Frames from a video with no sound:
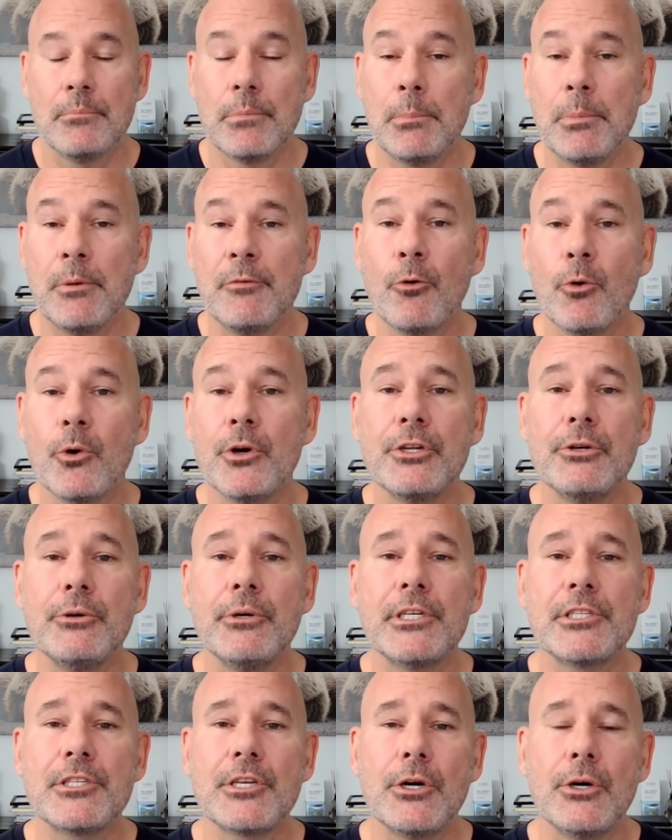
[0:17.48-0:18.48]
But before
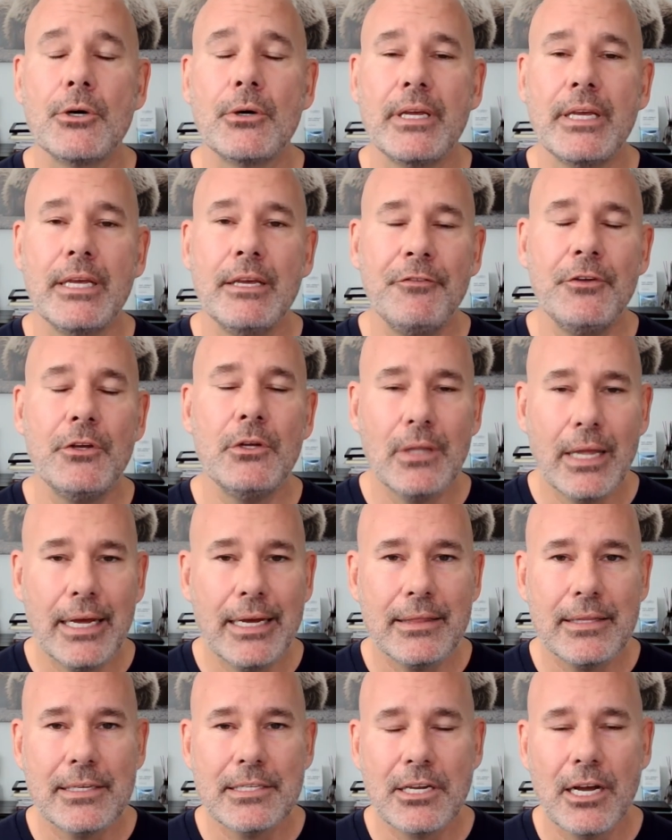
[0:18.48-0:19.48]
doing so, if you
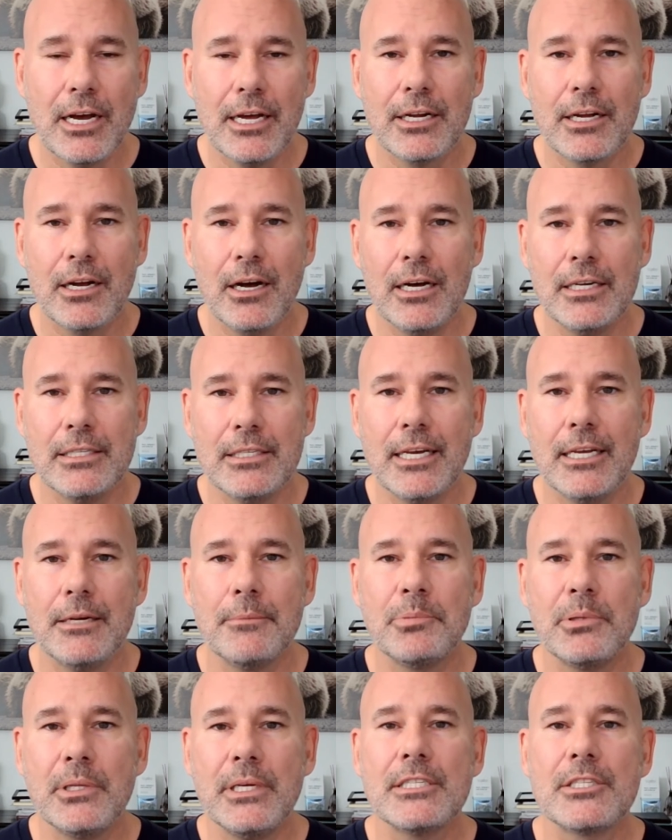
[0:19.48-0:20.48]
like this kind of
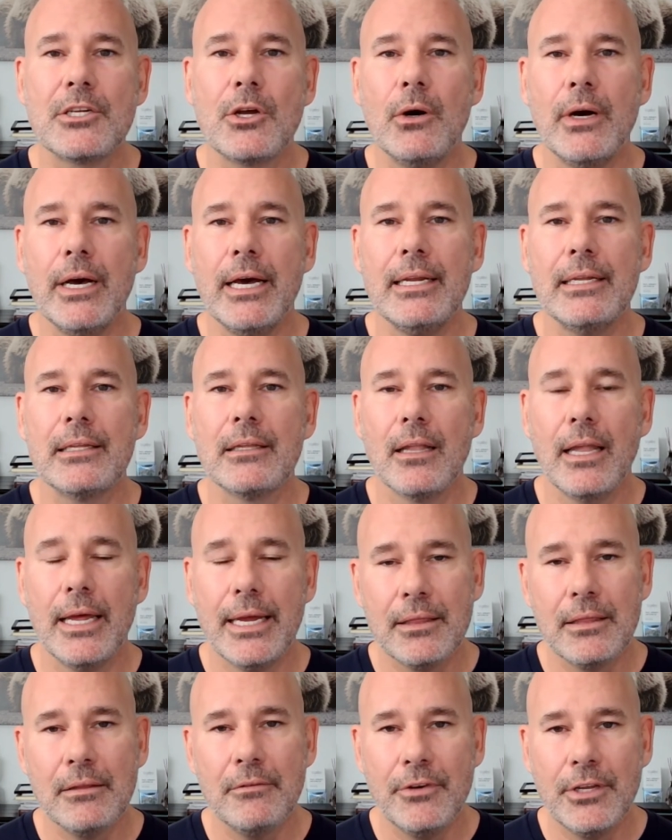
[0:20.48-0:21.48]
content, please go ahead and
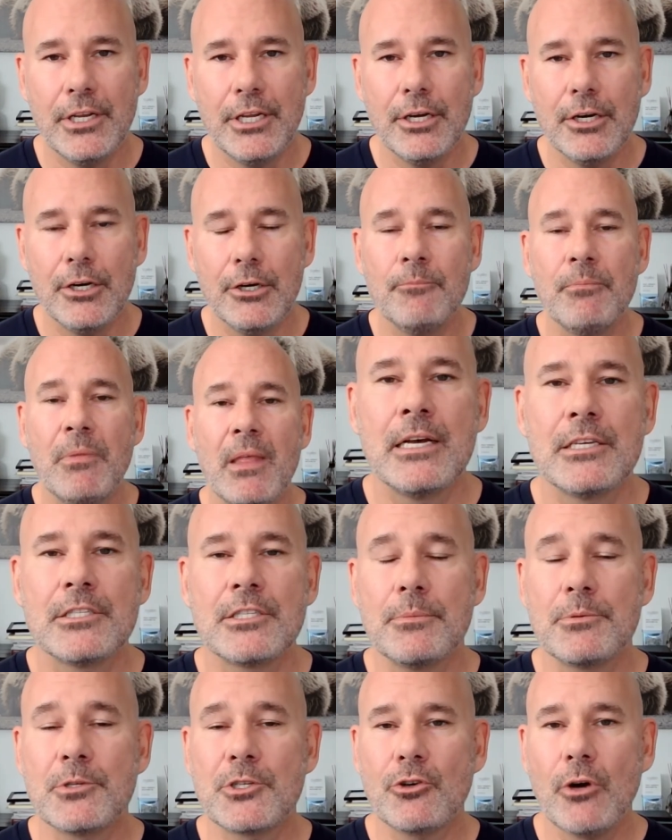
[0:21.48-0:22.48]
like the video,
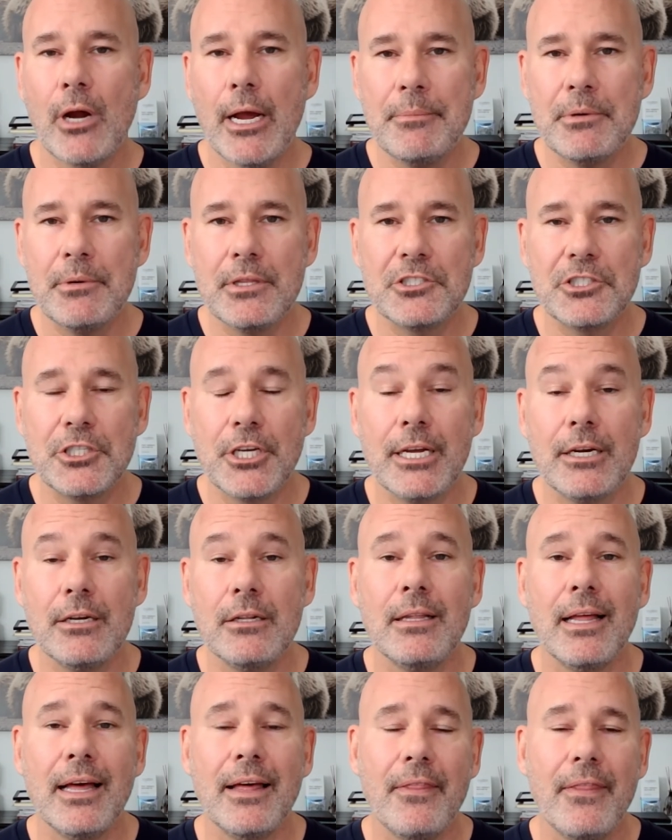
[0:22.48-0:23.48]
subscribe to the
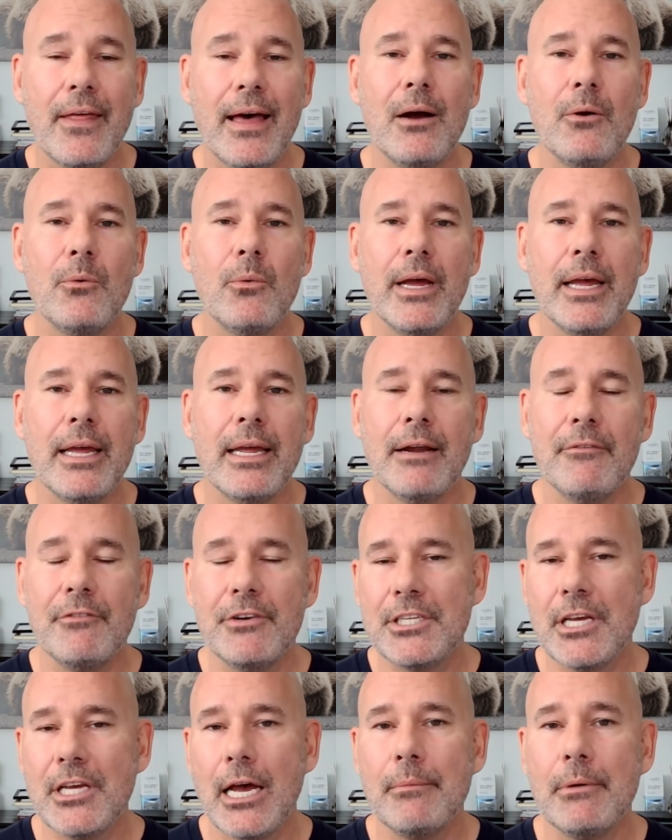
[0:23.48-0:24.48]
channel, and that way, every
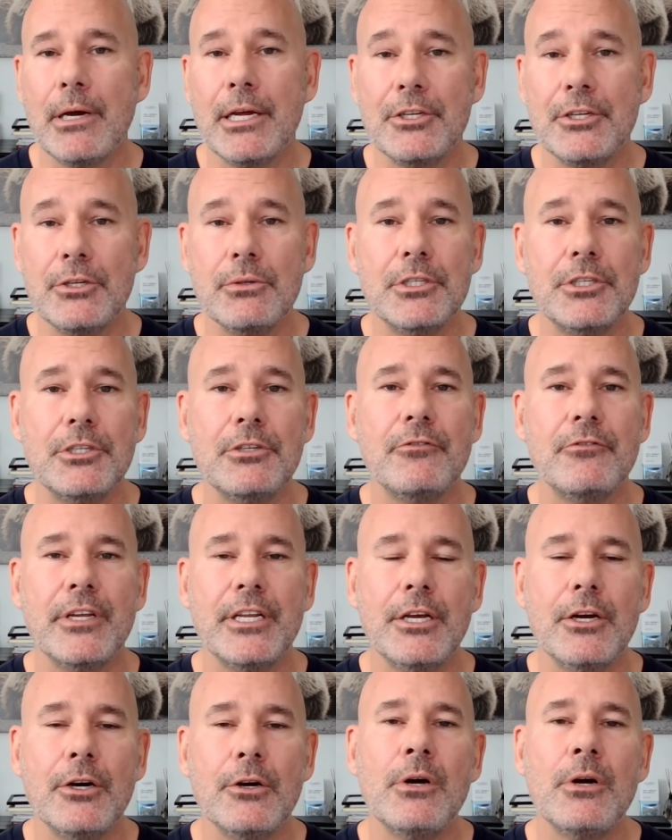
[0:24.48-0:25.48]
time I do a new
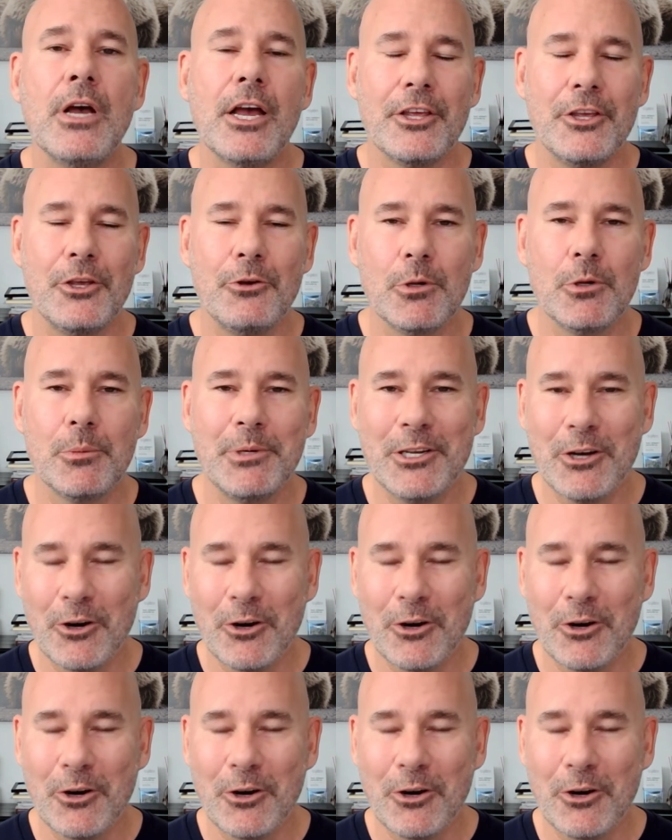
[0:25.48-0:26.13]
video, you'll be